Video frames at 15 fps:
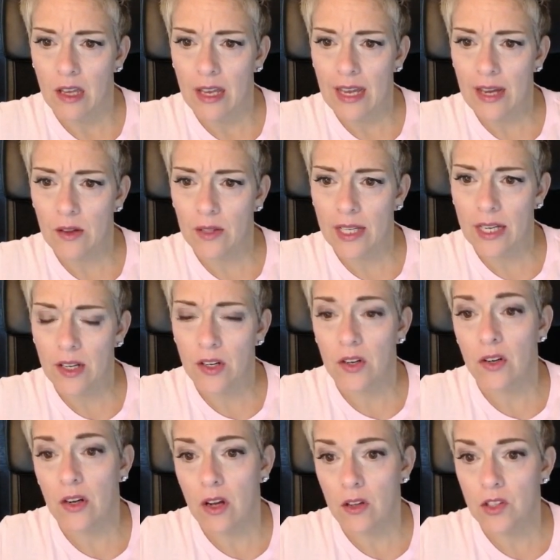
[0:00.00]

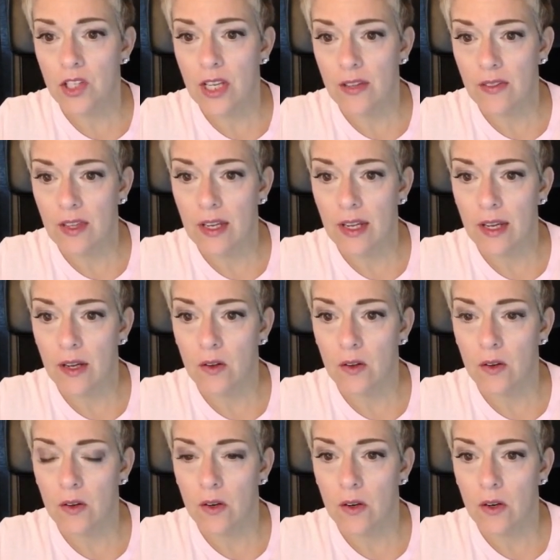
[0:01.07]
Outlander, I'll check that out.